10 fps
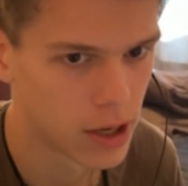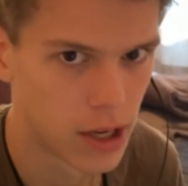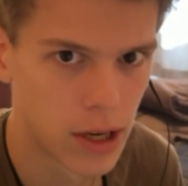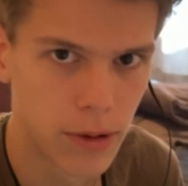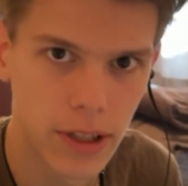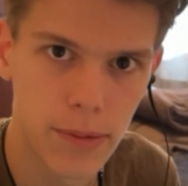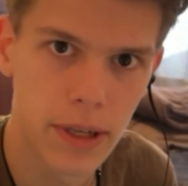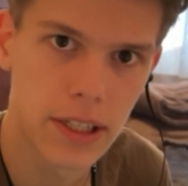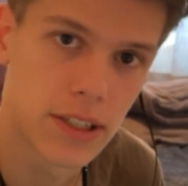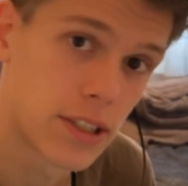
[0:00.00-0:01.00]
We need to
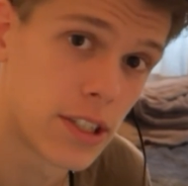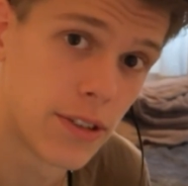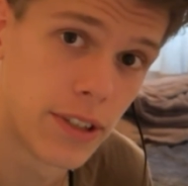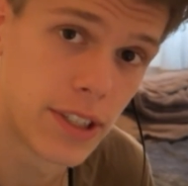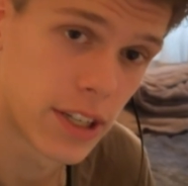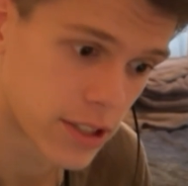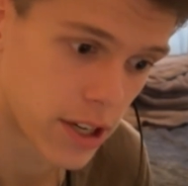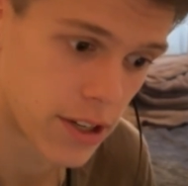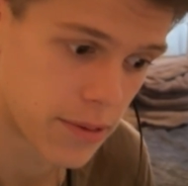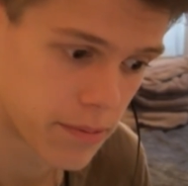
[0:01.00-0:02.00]
make this series
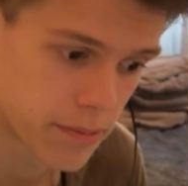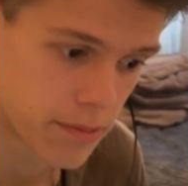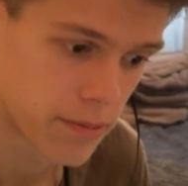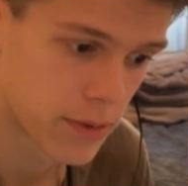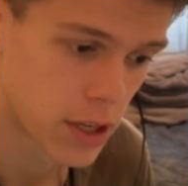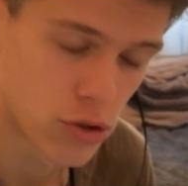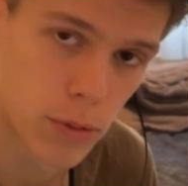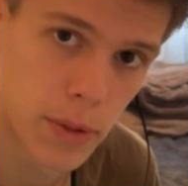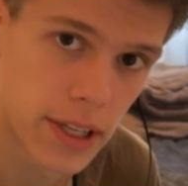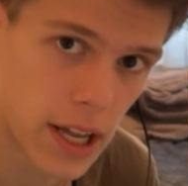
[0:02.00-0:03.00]
exciting. So we
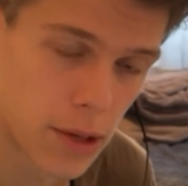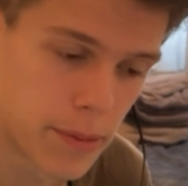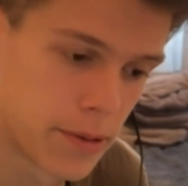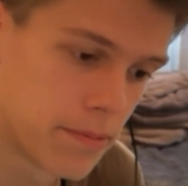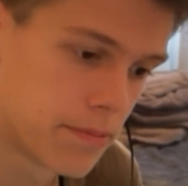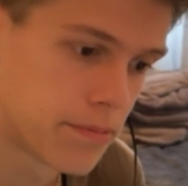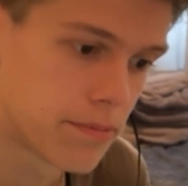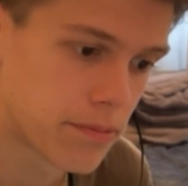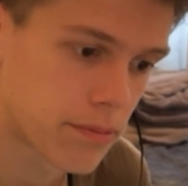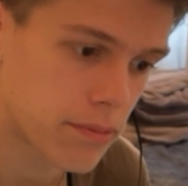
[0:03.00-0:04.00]
play the Alpin.
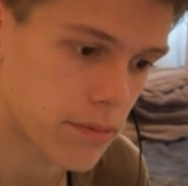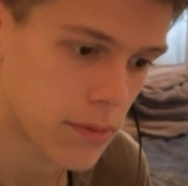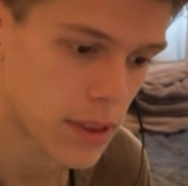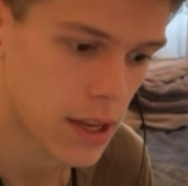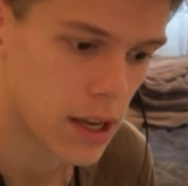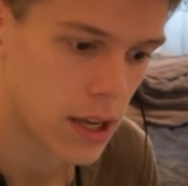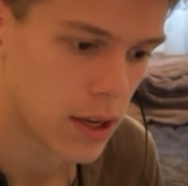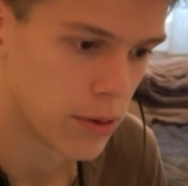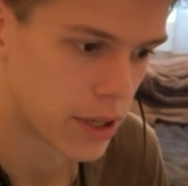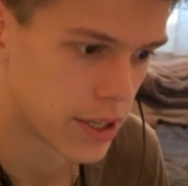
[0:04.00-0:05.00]

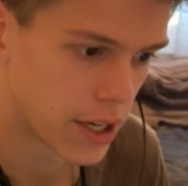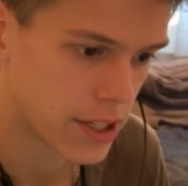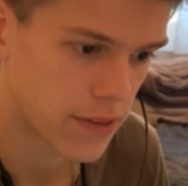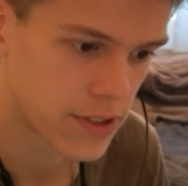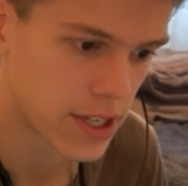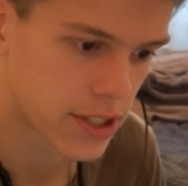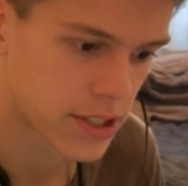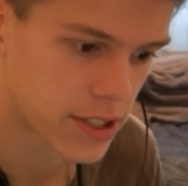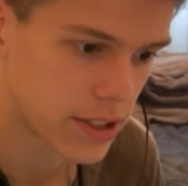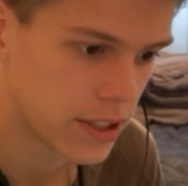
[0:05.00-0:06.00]
We get knight to
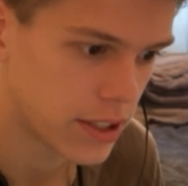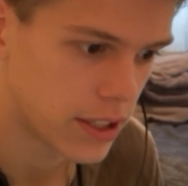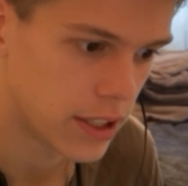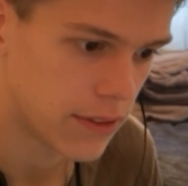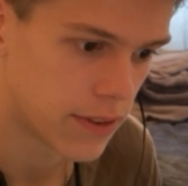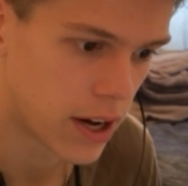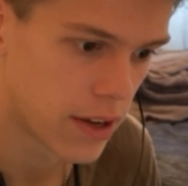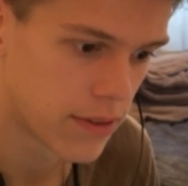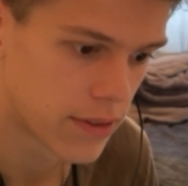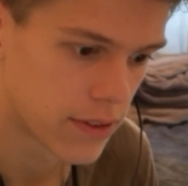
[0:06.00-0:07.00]
f6,
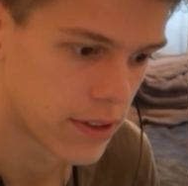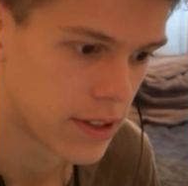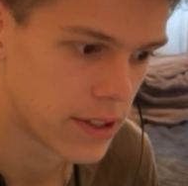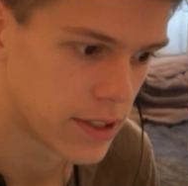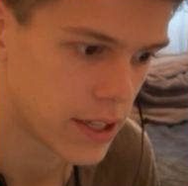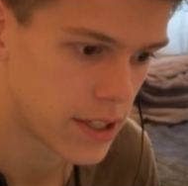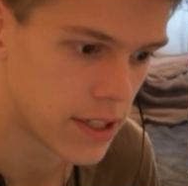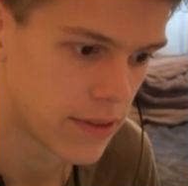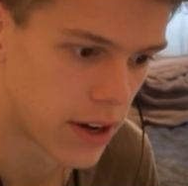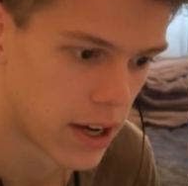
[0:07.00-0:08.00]
e5, knight to
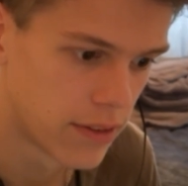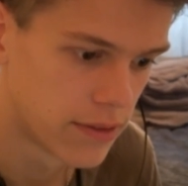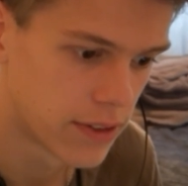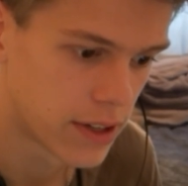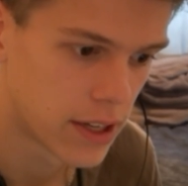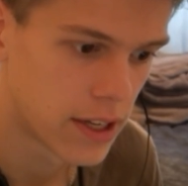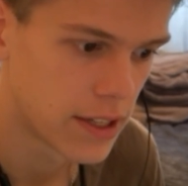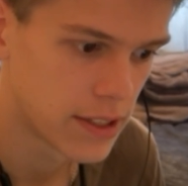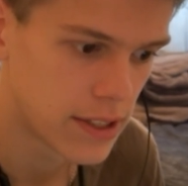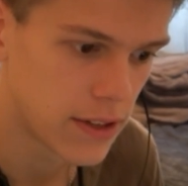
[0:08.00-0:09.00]
d5,
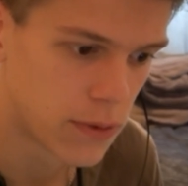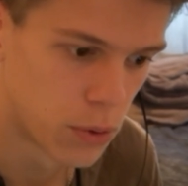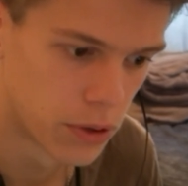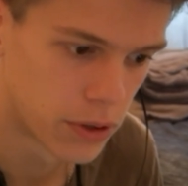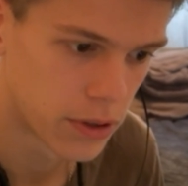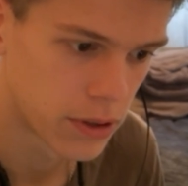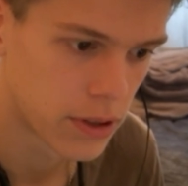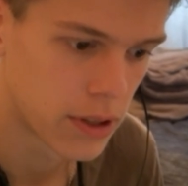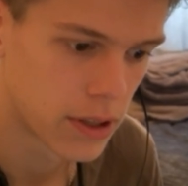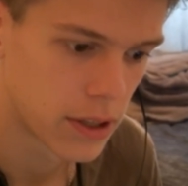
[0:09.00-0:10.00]
d4,
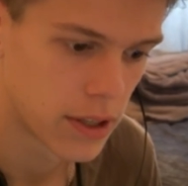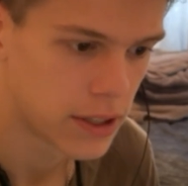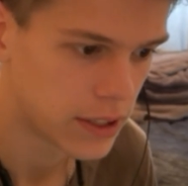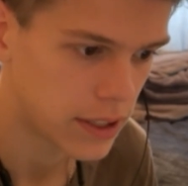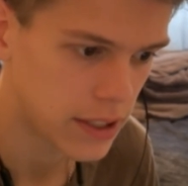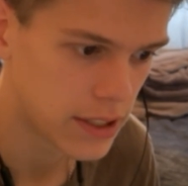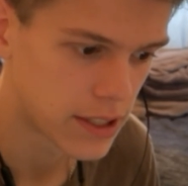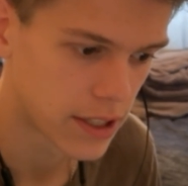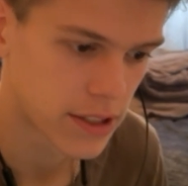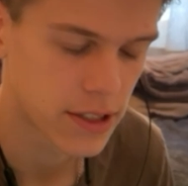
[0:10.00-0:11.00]

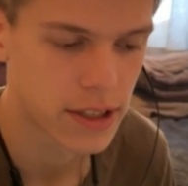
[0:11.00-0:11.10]
e6,